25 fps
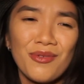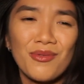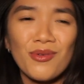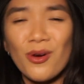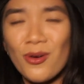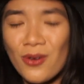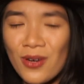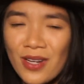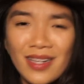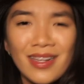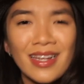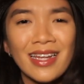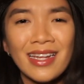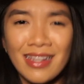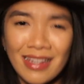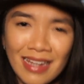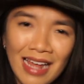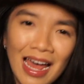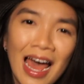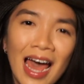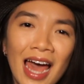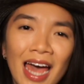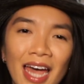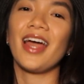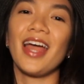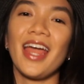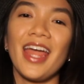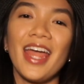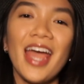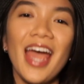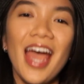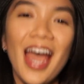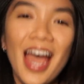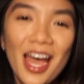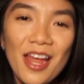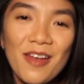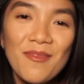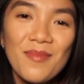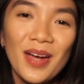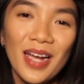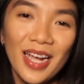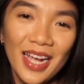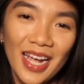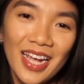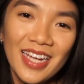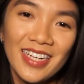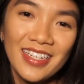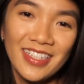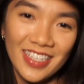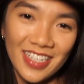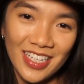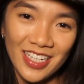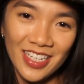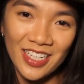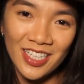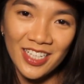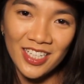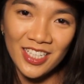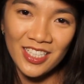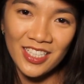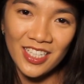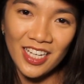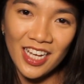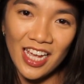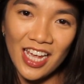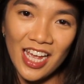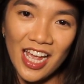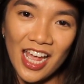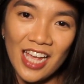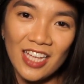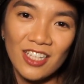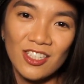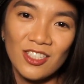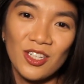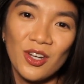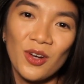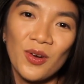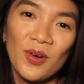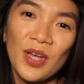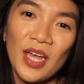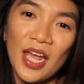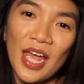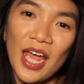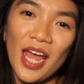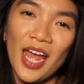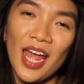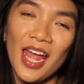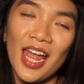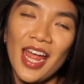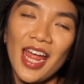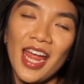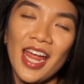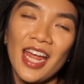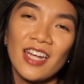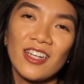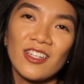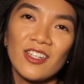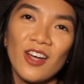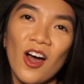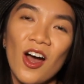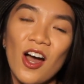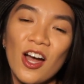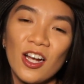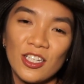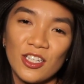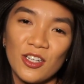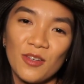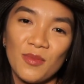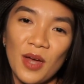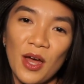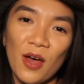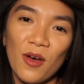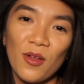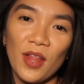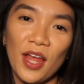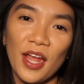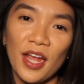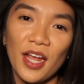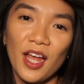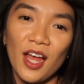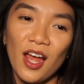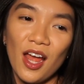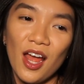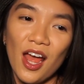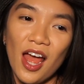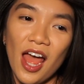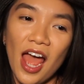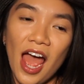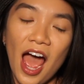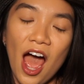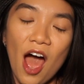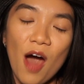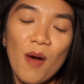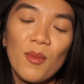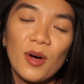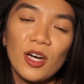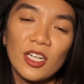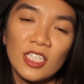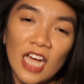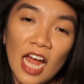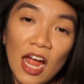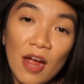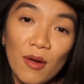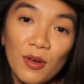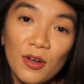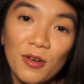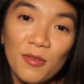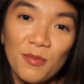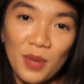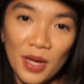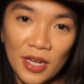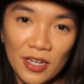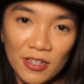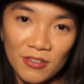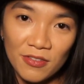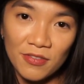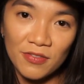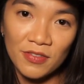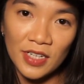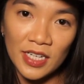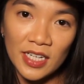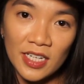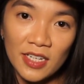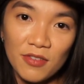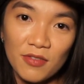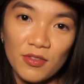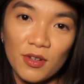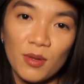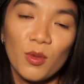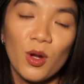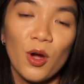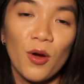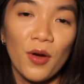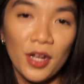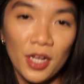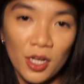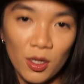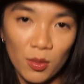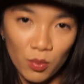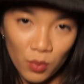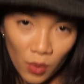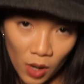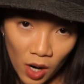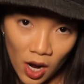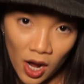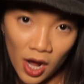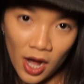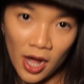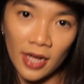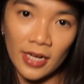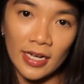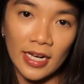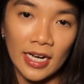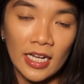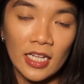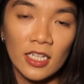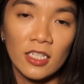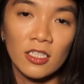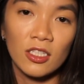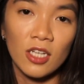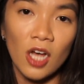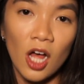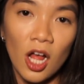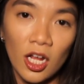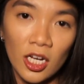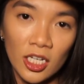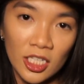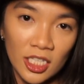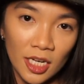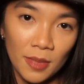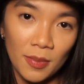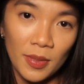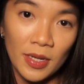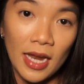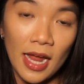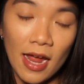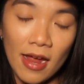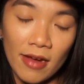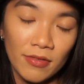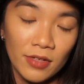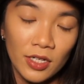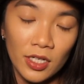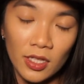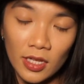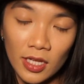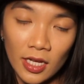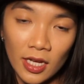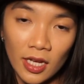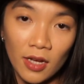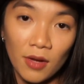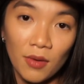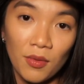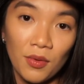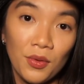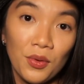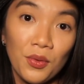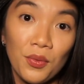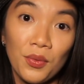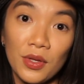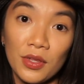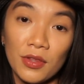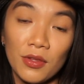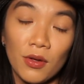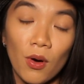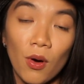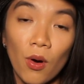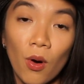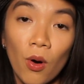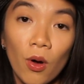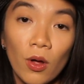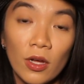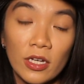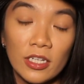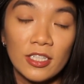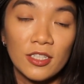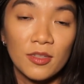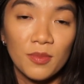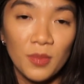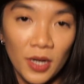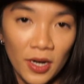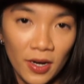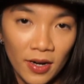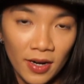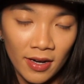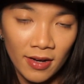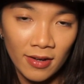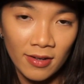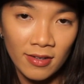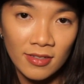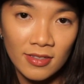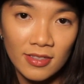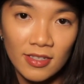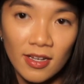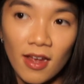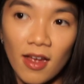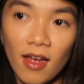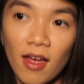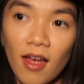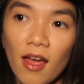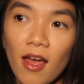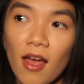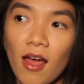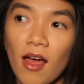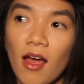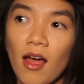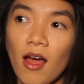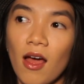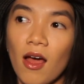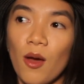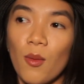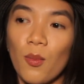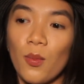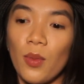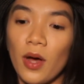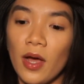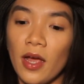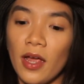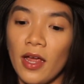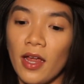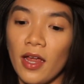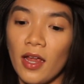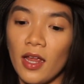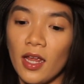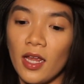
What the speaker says: wrote it like that. It had my ideas, so it talked about like how much I would benefit from going abroad, getting the scholarship and everything with the whole experience, but